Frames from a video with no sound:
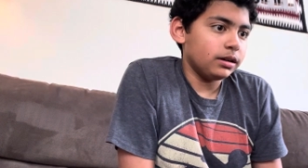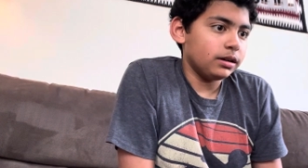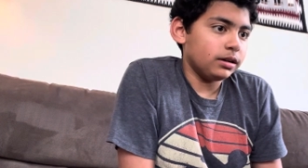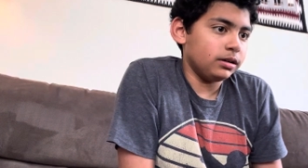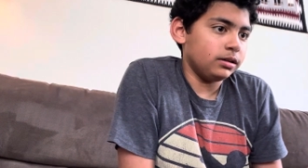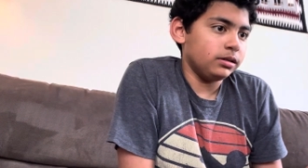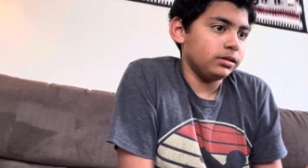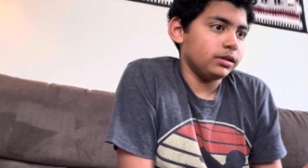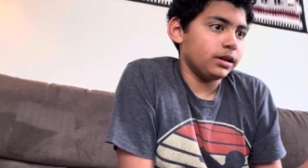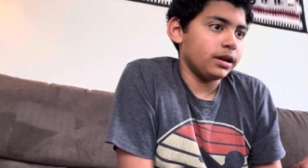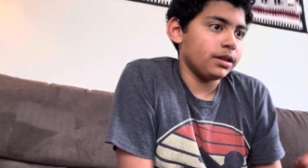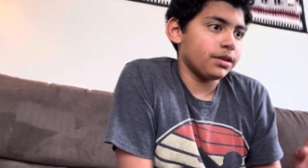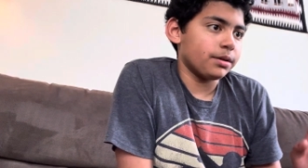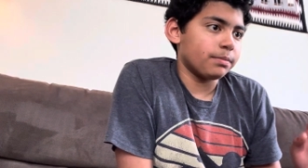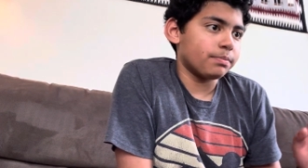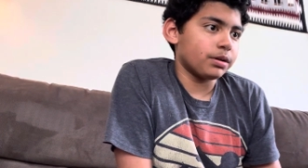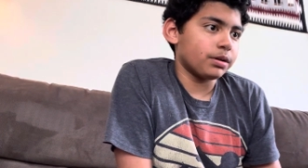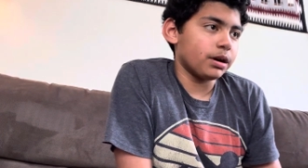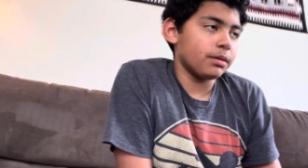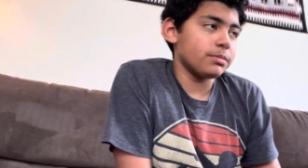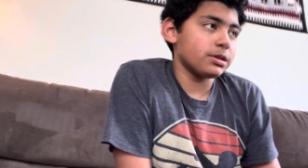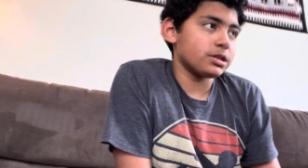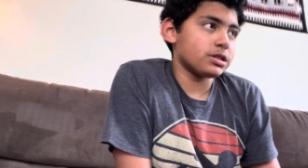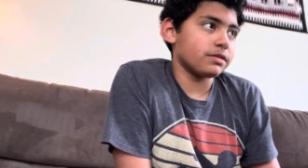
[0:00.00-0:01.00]
and the
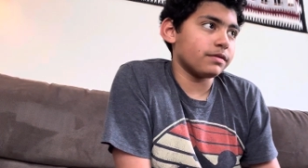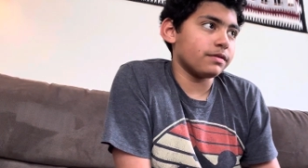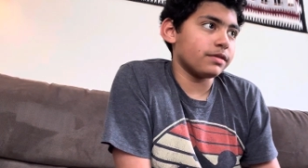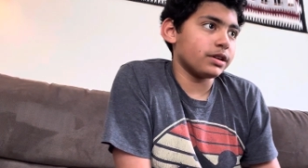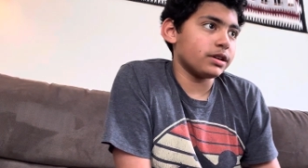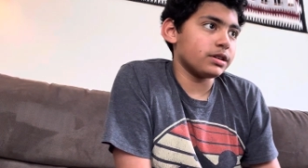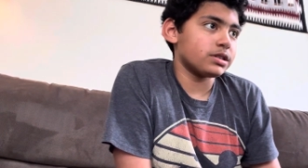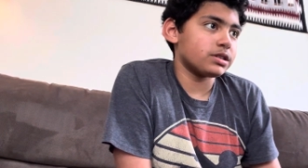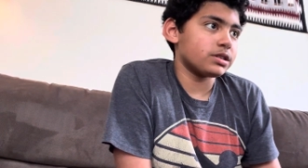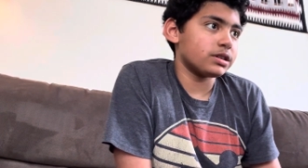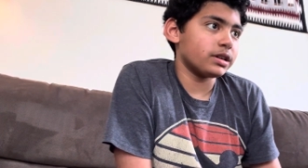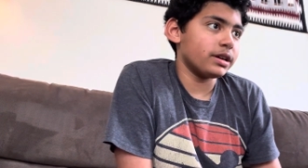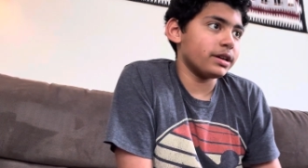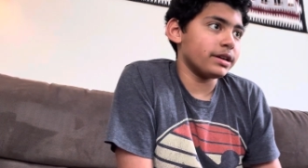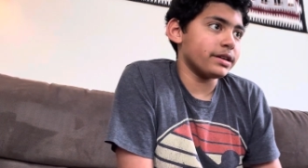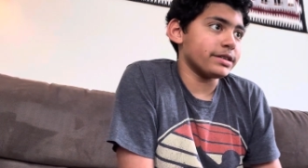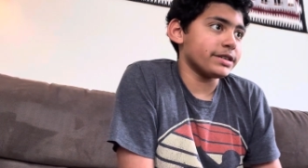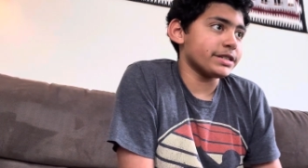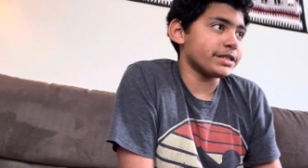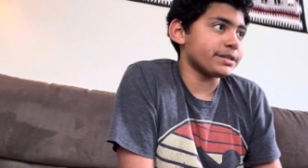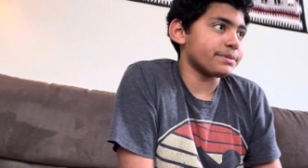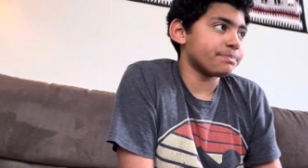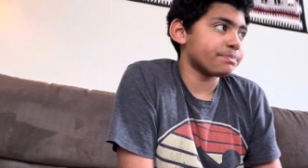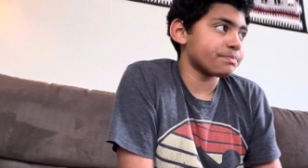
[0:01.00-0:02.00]
premise of this
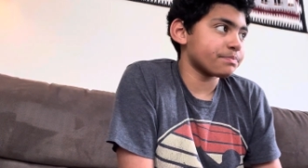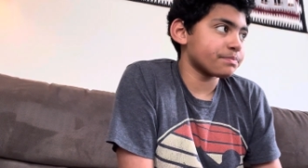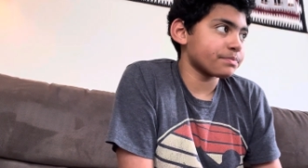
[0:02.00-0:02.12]
is